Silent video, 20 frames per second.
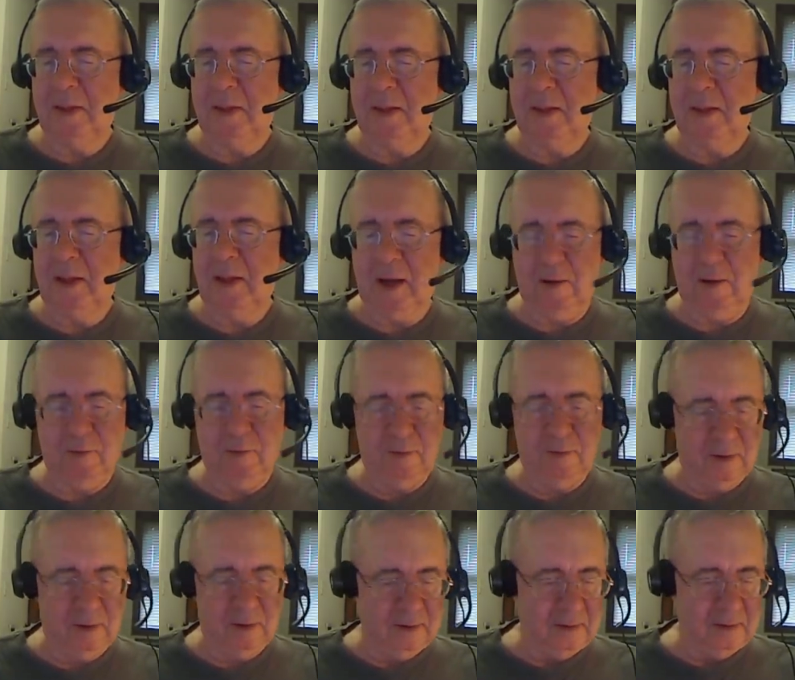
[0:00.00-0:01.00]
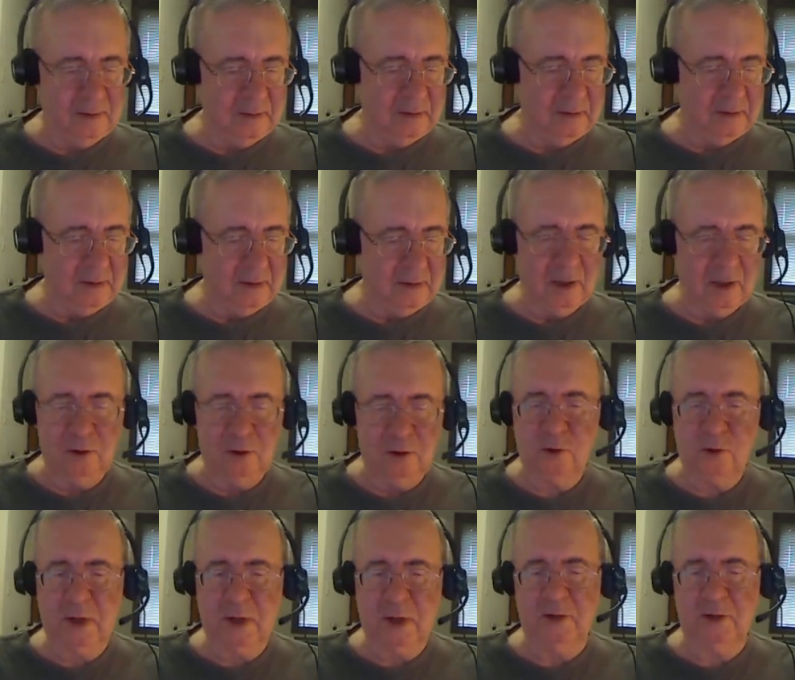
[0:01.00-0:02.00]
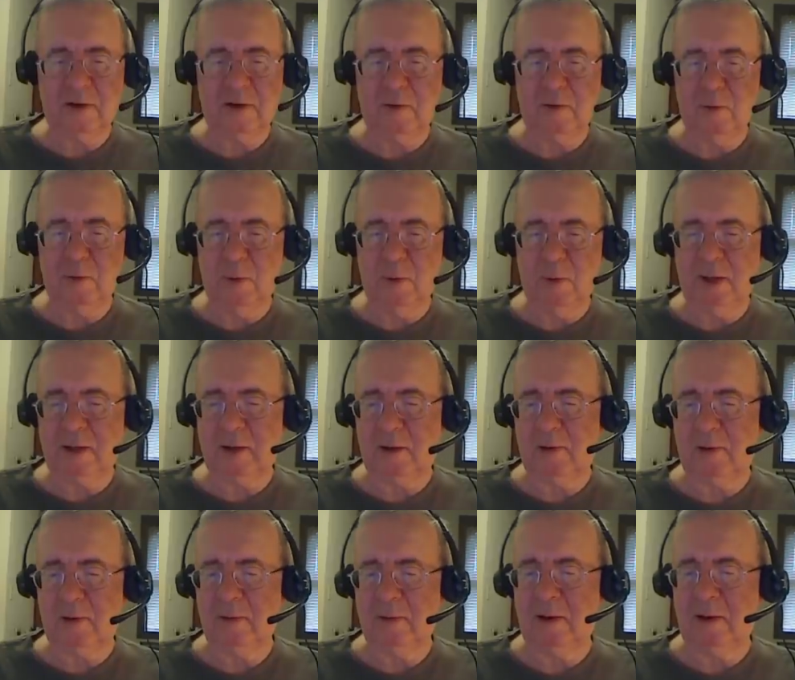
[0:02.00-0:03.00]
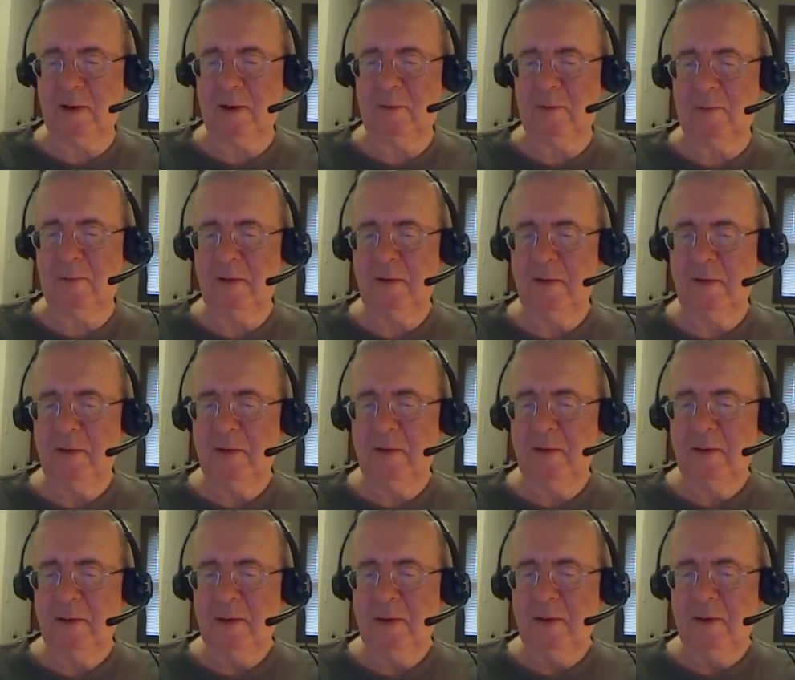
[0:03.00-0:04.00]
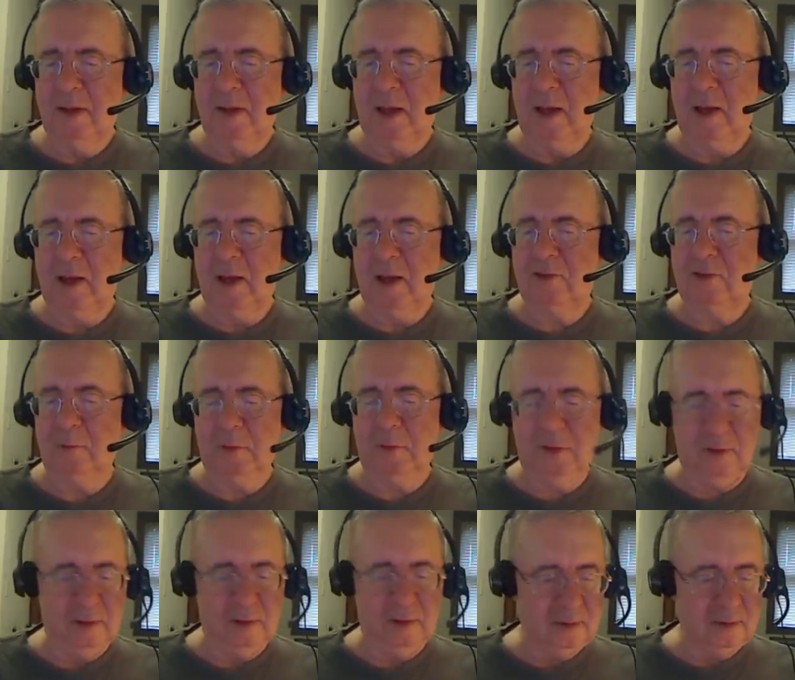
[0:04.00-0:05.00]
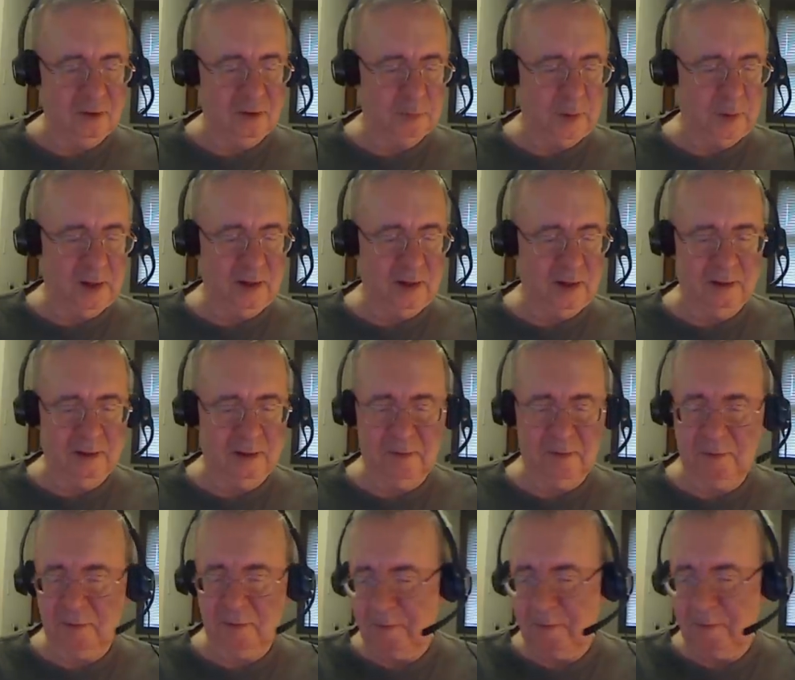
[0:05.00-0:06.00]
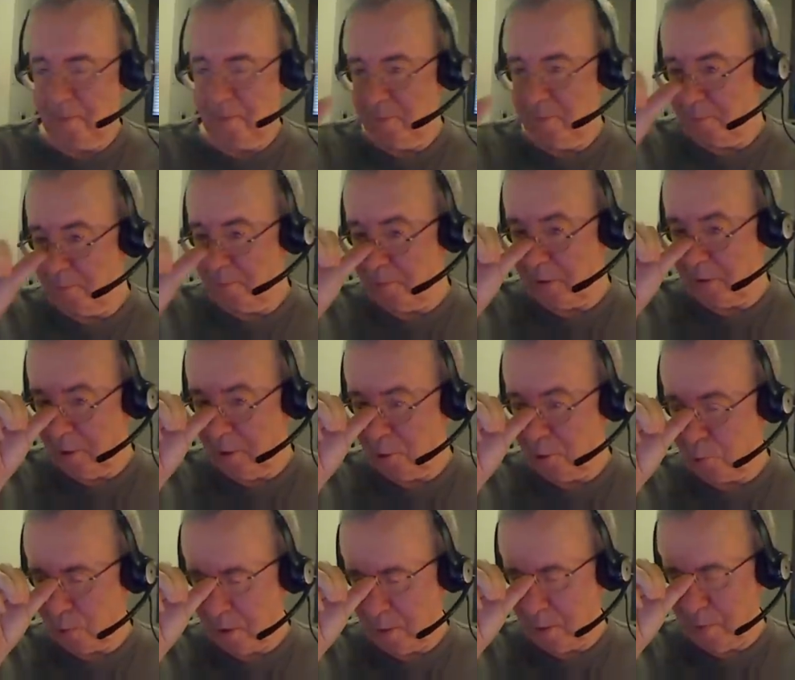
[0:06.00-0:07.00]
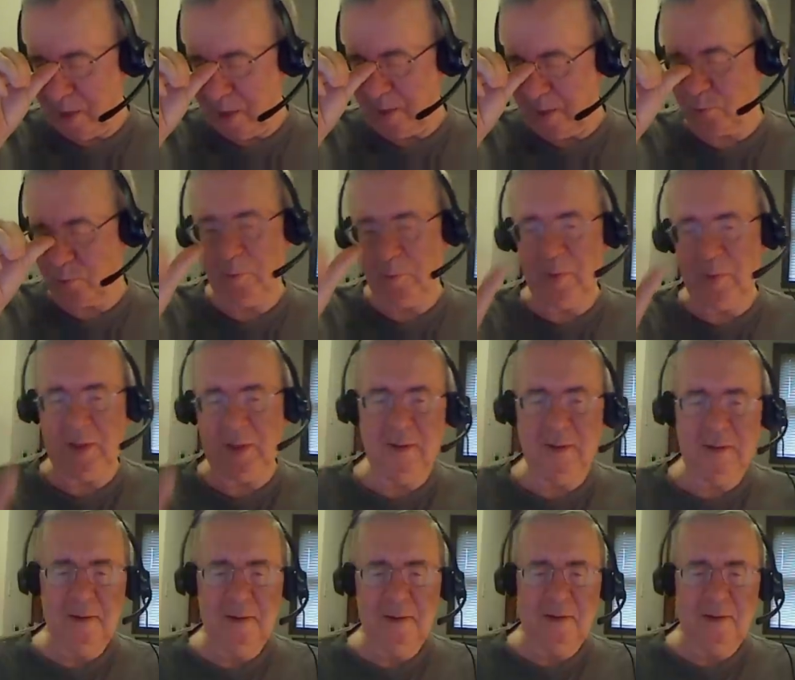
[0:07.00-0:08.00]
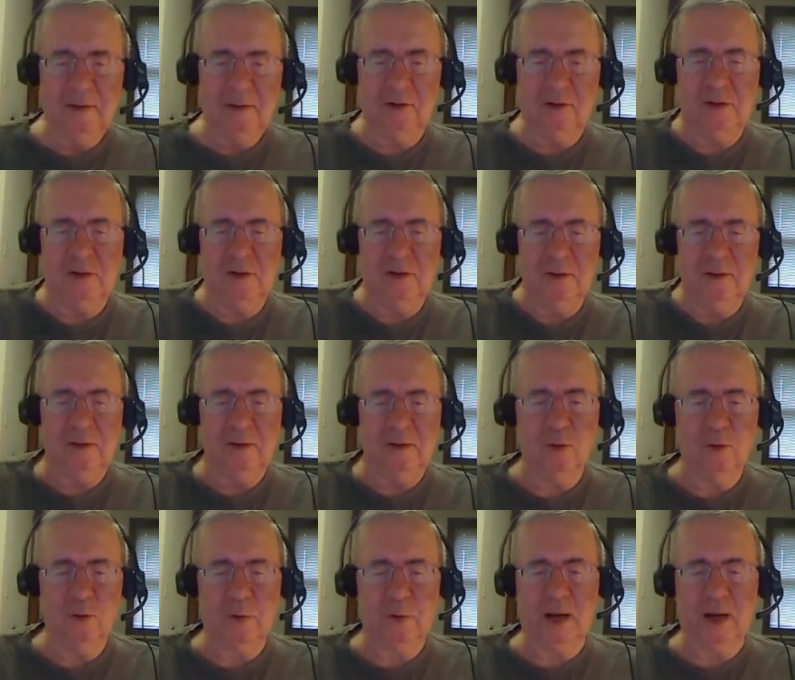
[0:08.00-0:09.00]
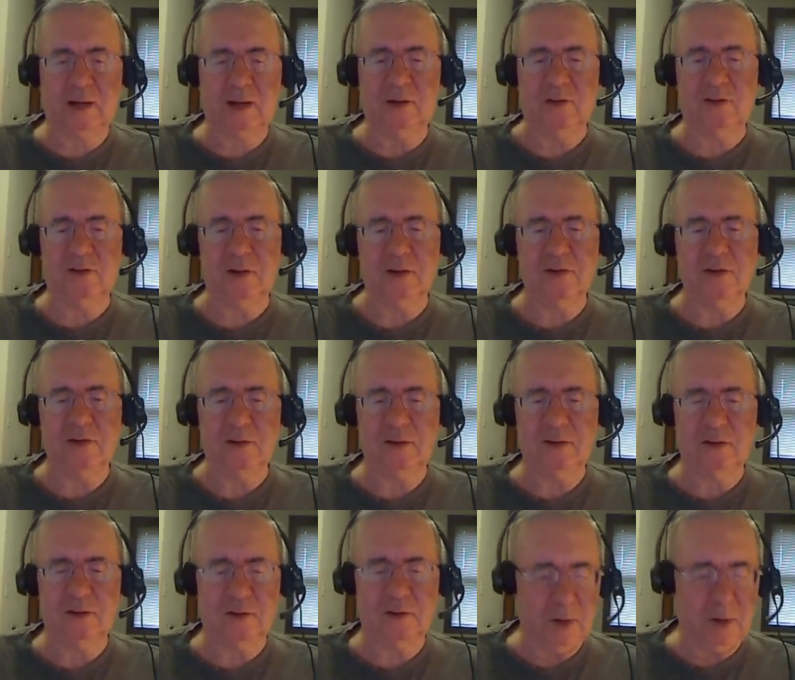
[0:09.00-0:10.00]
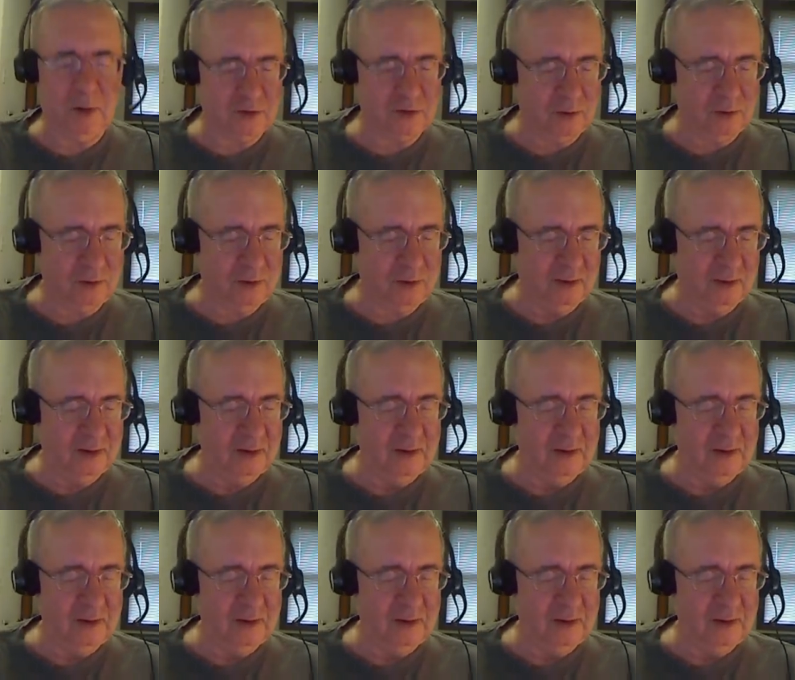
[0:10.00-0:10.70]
have a new guest every week, I'll ask them to spend 15 or 20 minutes with me just to do a practice session, just to make sure that